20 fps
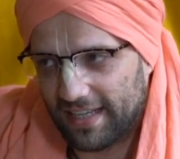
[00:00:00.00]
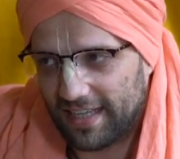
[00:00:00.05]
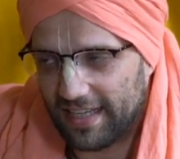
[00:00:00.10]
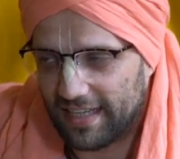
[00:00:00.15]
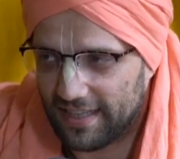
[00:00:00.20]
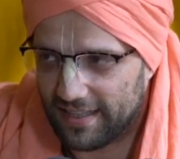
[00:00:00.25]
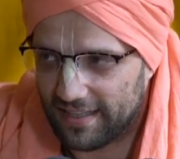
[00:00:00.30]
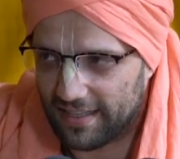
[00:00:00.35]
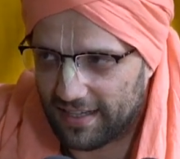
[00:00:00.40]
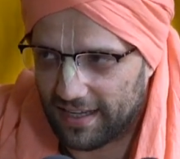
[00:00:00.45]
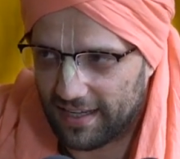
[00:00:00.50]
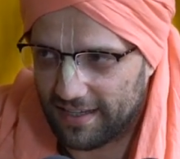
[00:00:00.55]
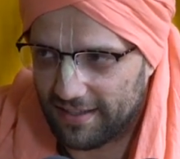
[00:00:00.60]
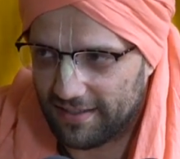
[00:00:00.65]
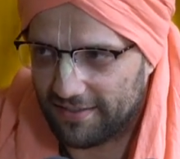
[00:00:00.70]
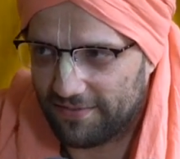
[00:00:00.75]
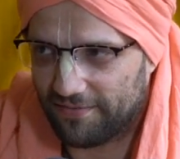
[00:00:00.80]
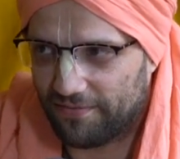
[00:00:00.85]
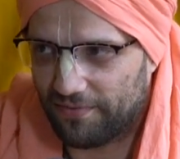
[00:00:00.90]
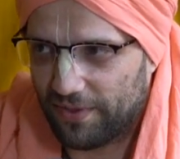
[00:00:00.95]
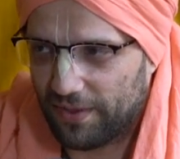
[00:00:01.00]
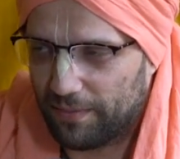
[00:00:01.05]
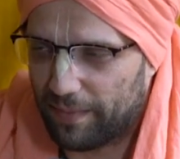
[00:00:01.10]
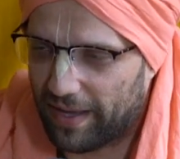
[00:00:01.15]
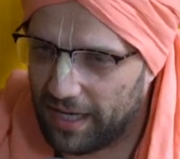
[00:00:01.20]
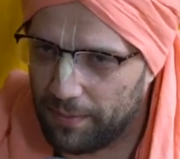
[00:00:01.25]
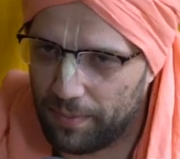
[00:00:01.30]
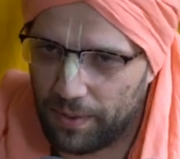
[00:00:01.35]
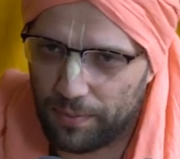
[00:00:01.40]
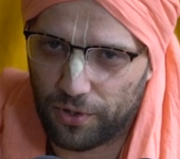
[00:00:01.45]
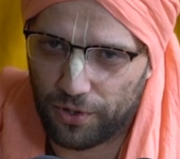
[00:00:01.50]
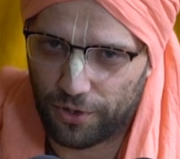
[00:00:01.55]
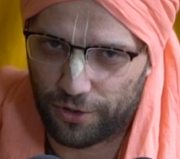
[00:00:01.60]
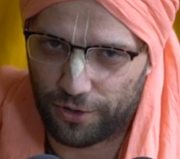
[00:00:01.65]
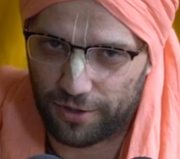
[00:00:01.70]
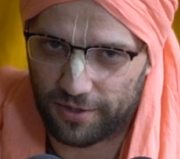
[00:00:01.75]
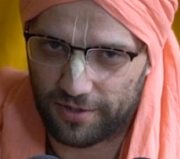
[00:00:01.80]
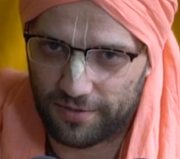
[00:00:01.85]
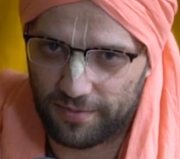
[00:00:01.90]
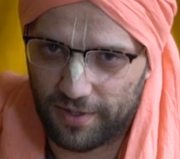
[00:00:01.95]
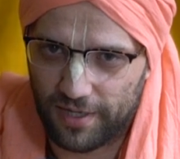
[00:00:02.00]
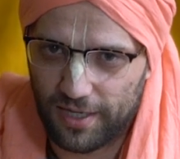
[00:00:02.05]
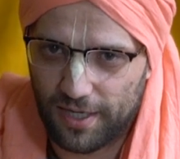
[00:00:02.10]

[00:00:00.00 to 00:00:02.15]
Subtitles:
Indra, many people heard,